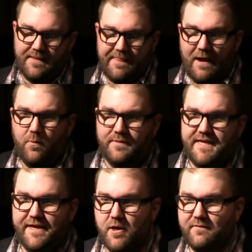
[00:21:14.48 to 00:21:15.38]
and then that one would
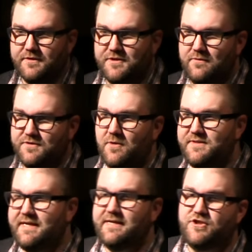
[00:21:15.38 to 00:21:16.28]
take over. So there's no
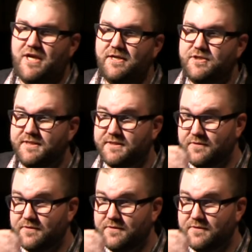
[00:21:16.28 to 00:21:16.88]
D N S changes.